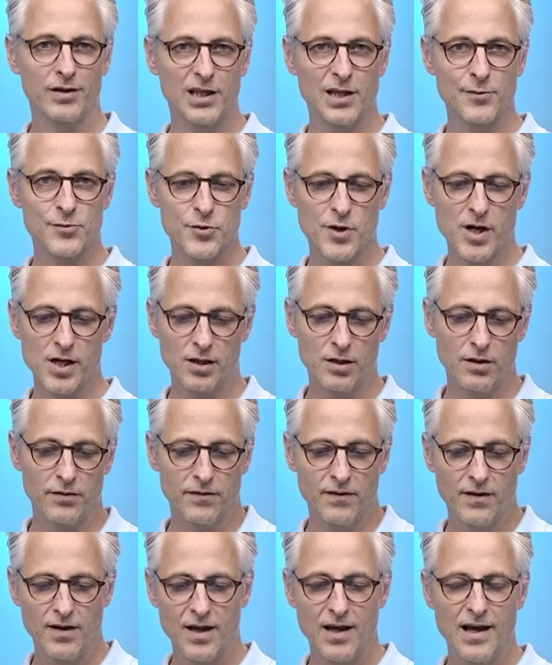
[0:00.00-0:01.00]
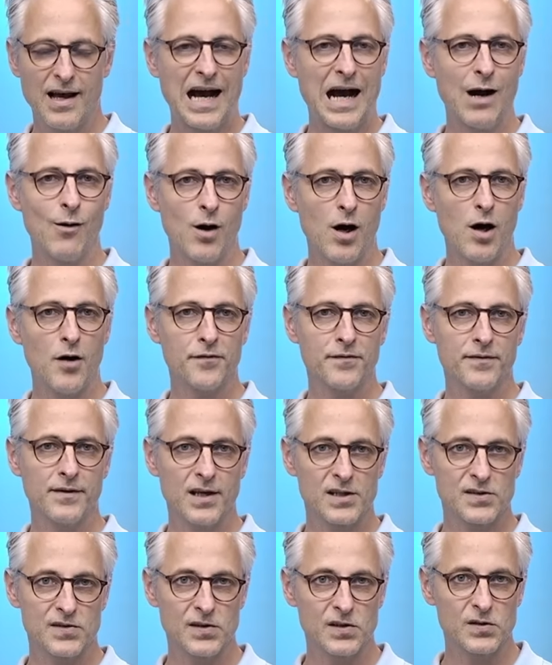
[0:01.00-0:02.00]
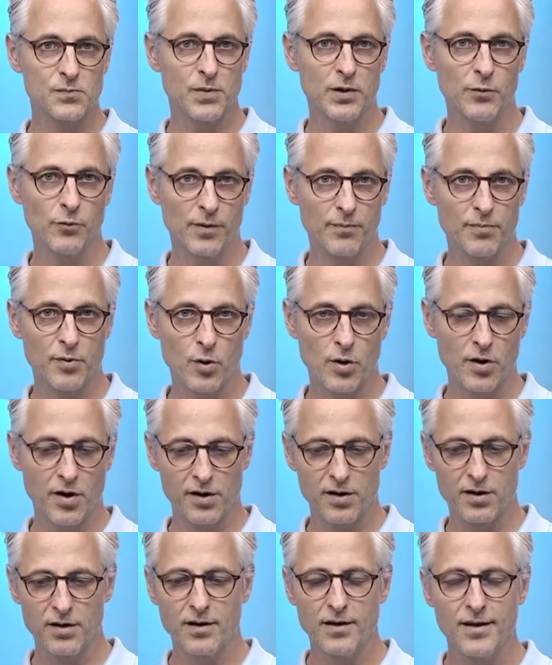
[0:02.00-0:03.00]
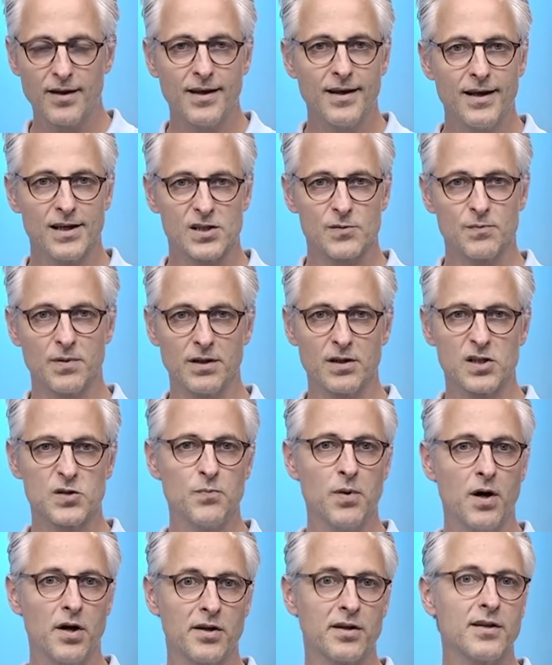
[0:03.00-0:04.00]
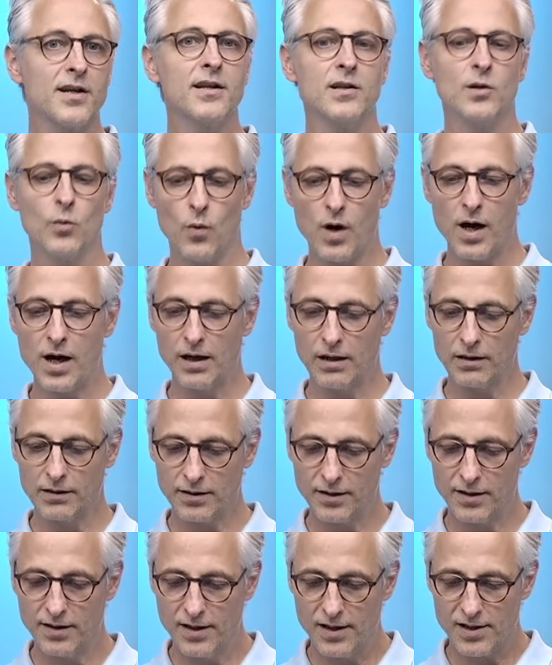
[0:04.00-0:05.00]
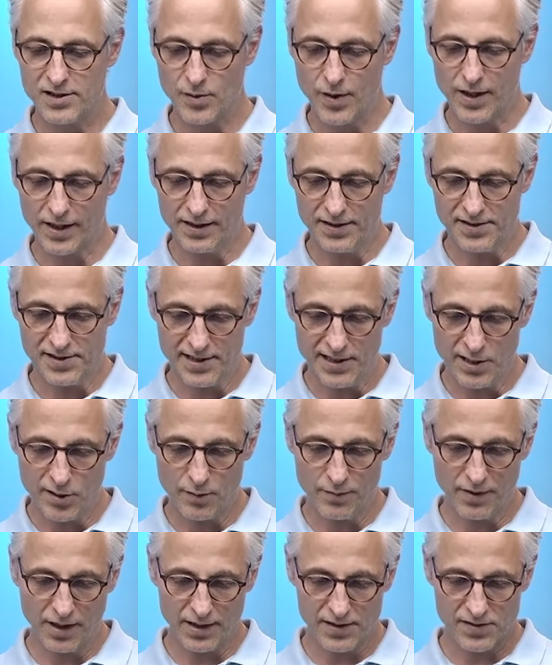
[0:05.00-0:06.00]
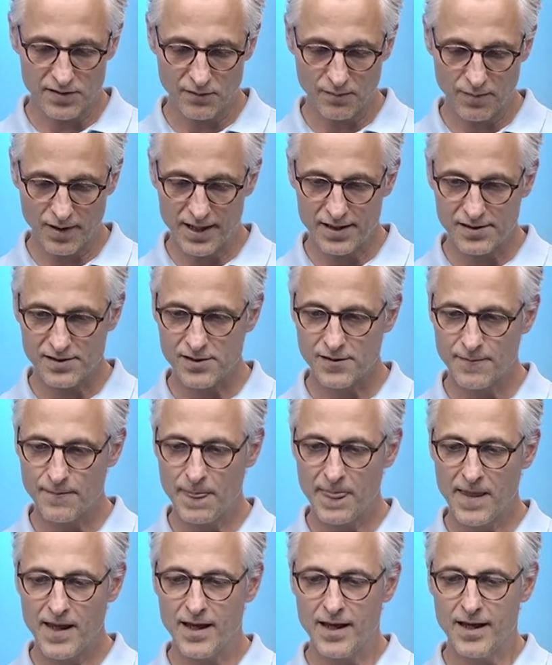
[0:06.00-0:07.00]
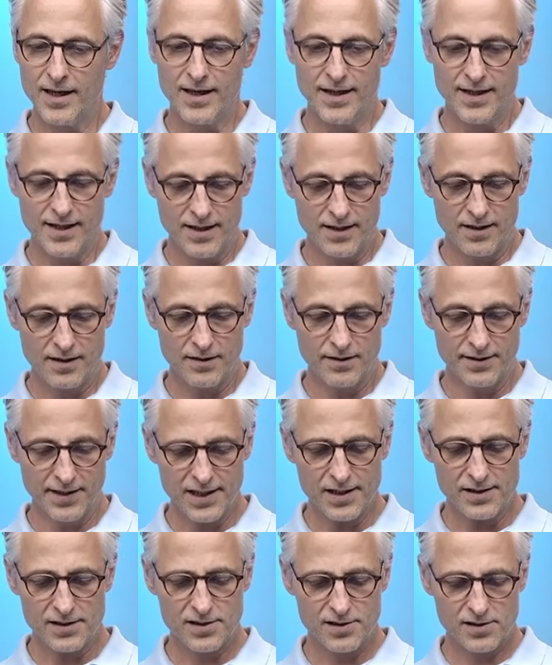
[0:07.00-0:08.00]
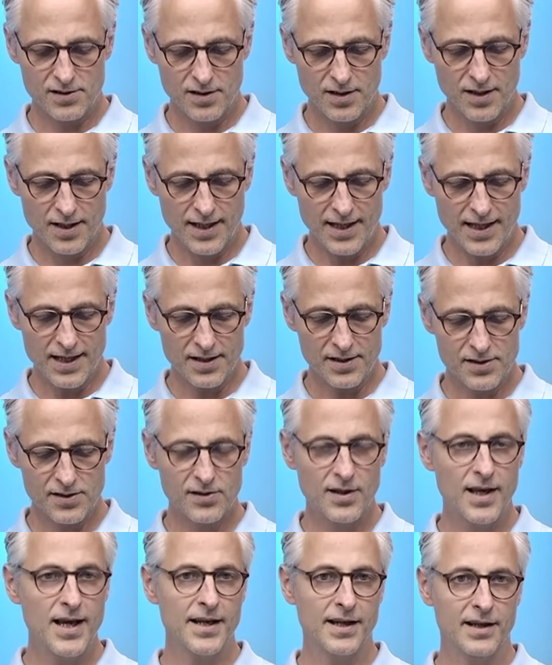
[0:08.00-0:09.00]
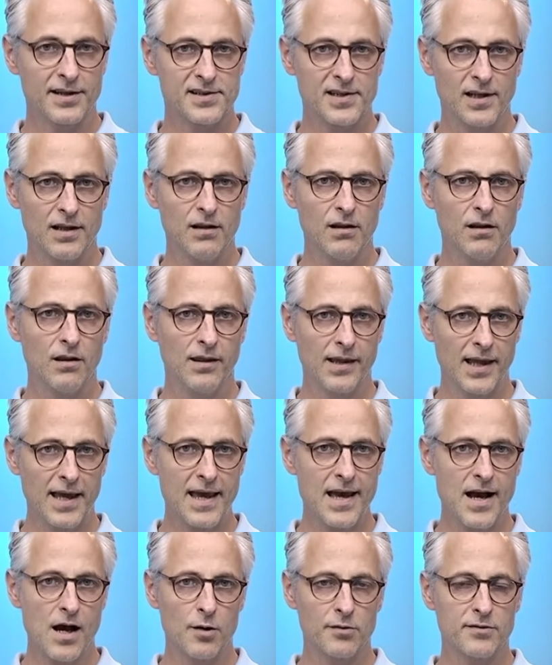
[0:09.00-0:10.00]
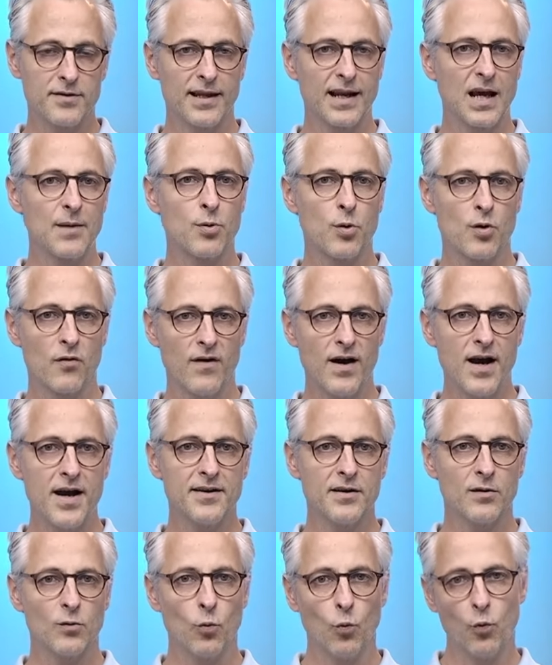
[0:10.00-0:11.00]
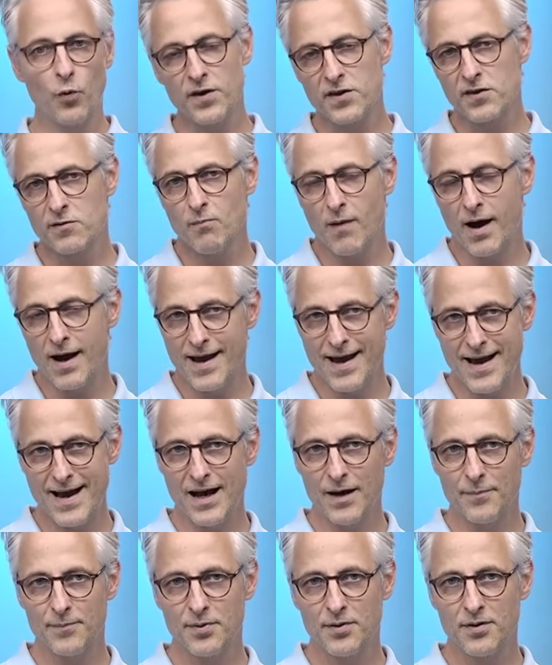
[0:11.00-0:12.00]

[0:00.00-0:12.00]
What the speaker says: to keep track of how often has this been reported as been spotted in the wild. So I can see here my list of plants. This is an Excel layout that I provide with my app.